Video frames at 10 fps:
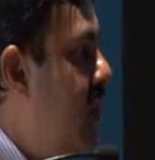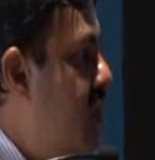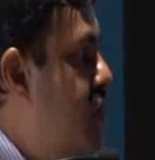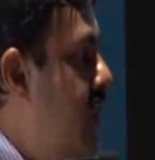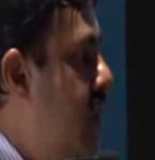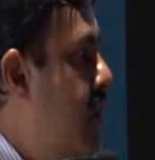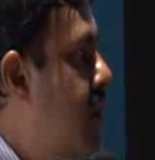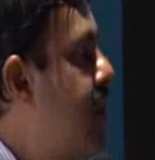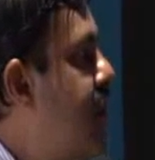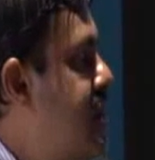actually
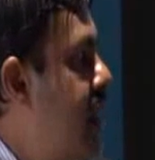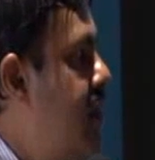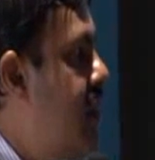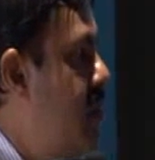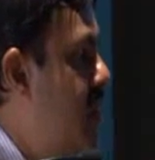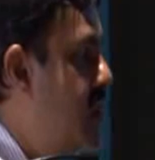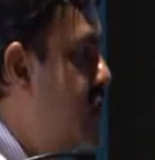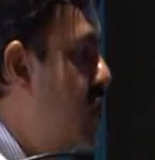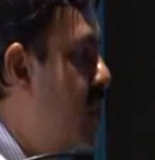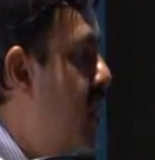deciding the
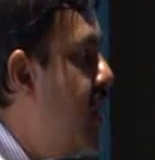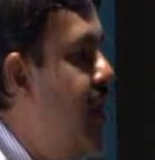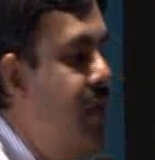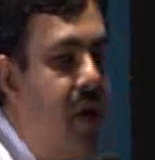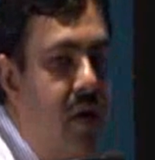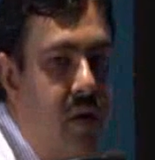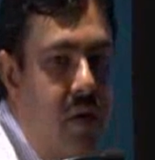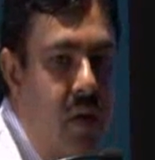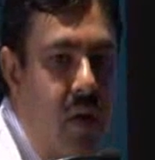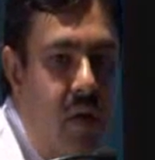imaging geometry and that
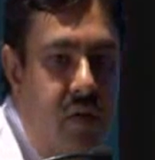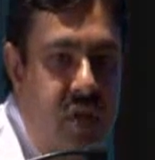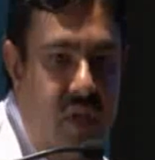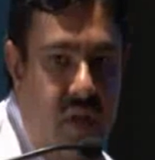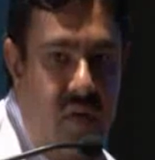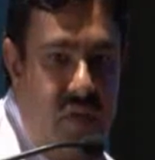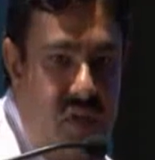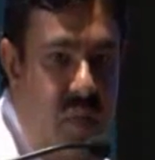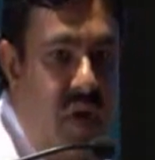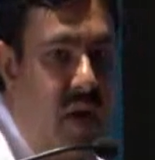signal
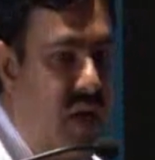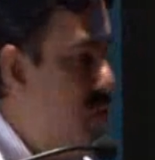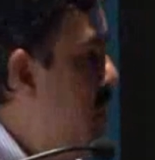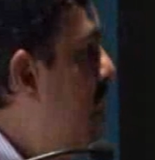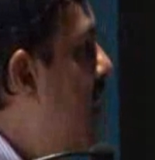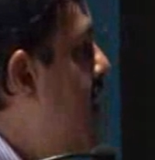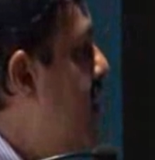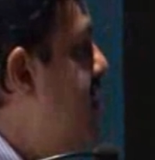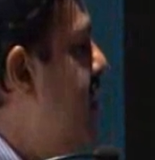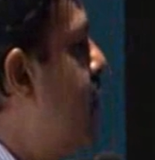which is being transmitted and
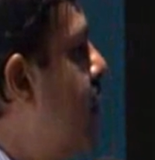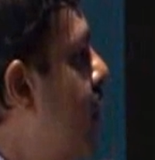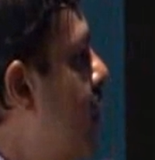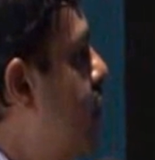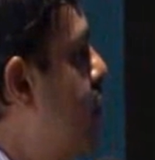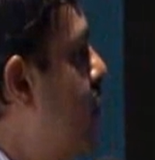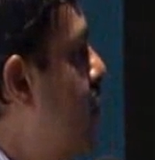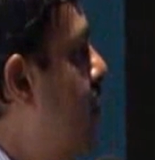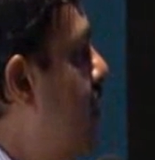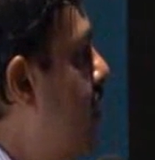received.
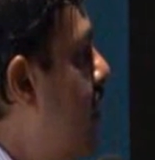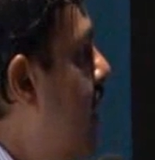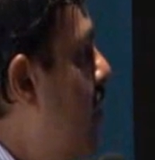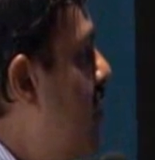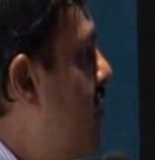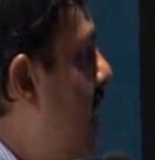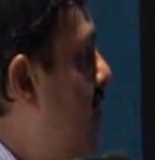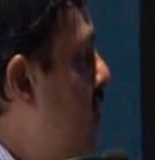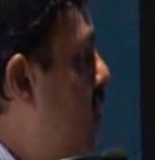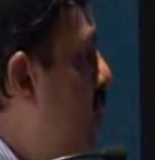So now if I
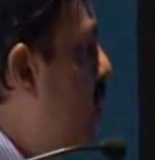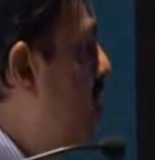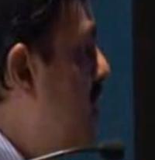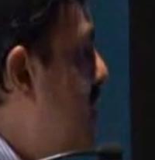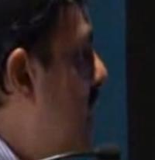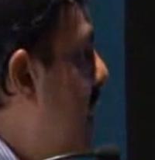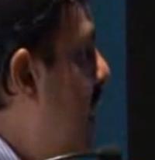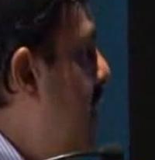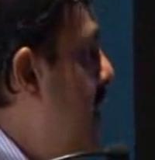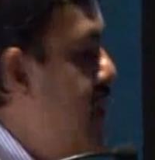want to put this
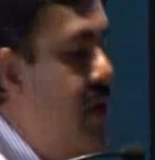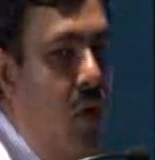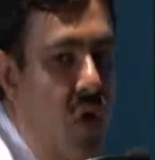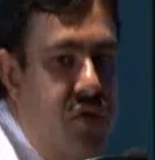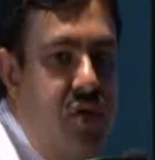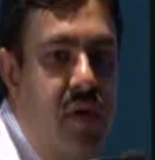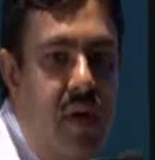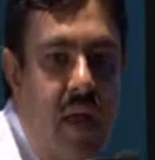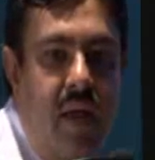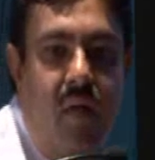satellite in a launcher
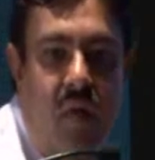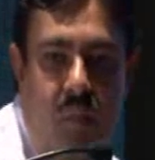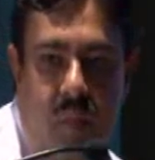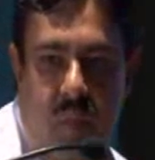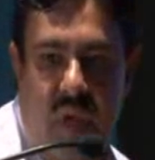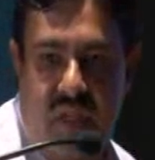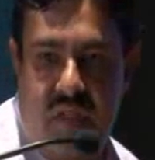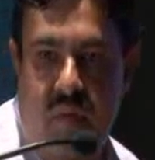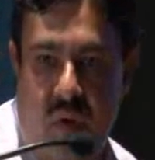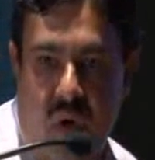like our
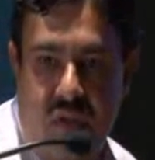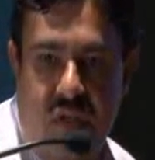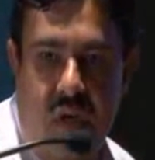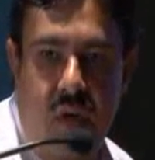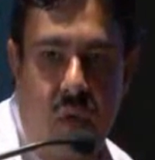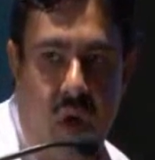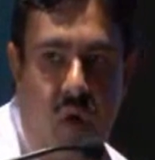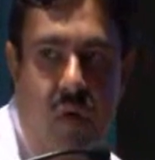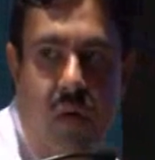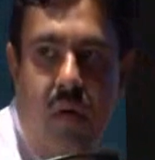PSLV launcher, you
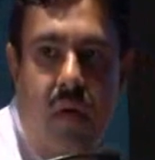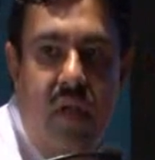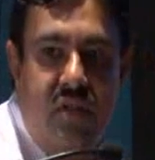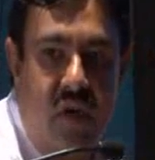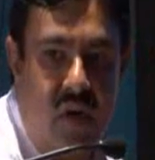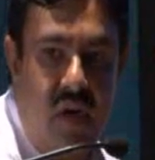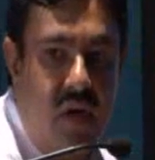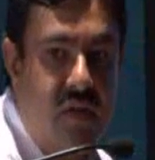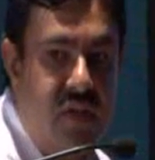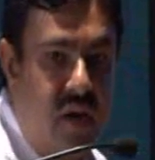cannot insert
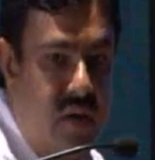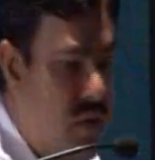it inside